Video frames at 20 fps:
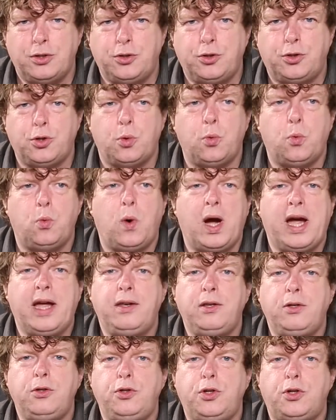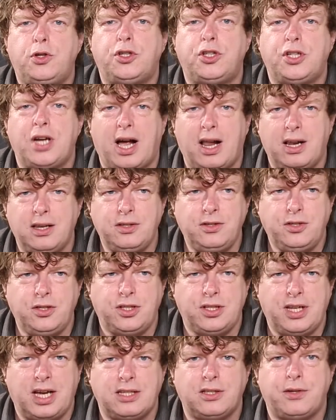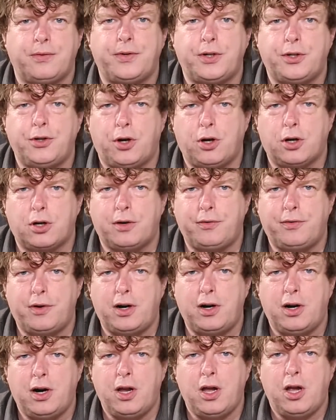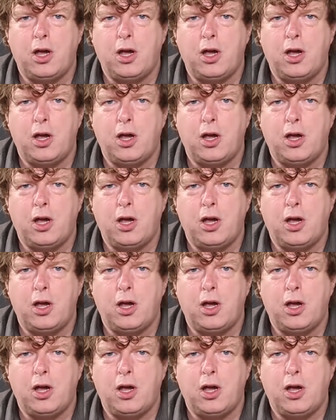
So when you're challenged as a photographer,